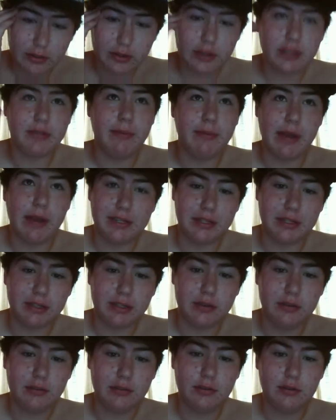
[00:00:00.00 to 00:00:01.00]
It's
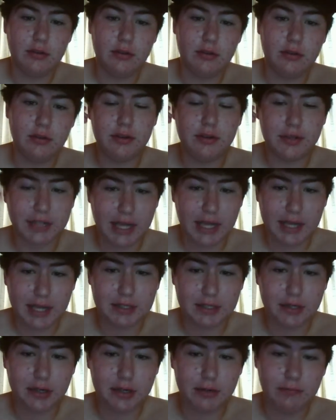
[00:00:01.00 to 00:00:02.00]
amazing.
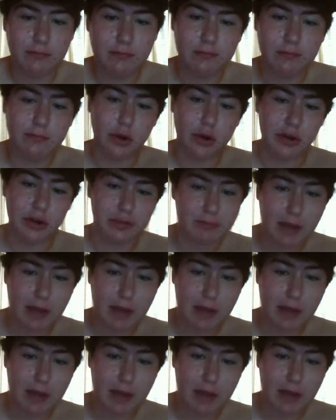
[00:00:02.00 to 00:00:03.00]
Disaster, heard his
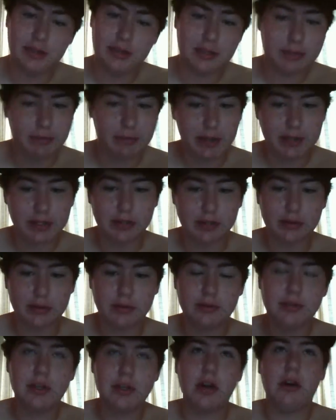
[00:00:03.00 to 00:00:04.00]
battles. He's amazing.
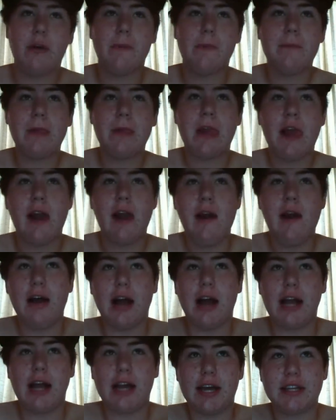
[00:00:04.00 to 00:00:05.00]
So
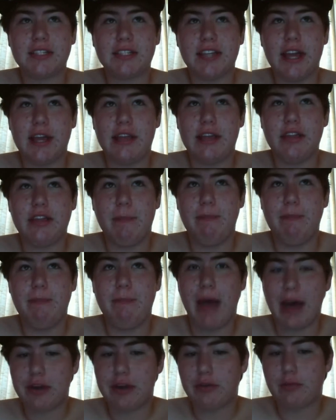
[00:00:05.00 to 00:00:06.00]
I gotta say, in the
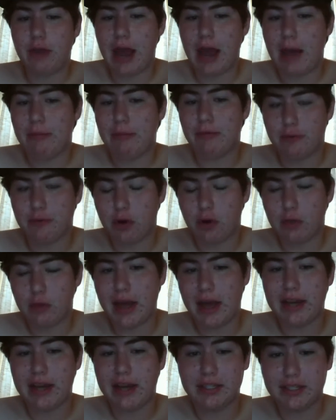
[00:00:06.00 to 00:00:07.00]
battle rap
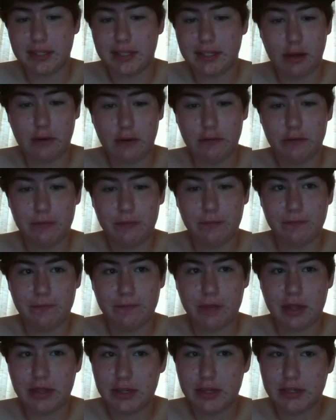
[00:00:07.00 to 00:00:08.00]
format itself,
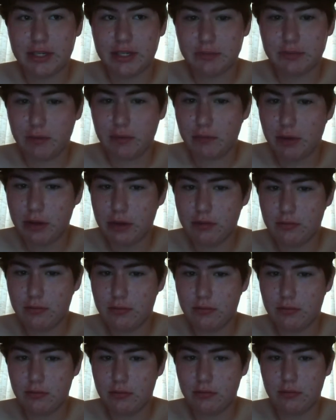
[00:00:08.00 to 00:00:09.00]
I think Diz would win,
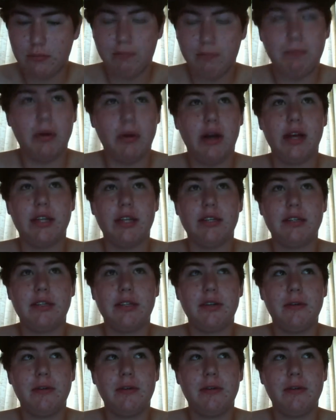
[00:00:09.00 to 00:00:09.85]
but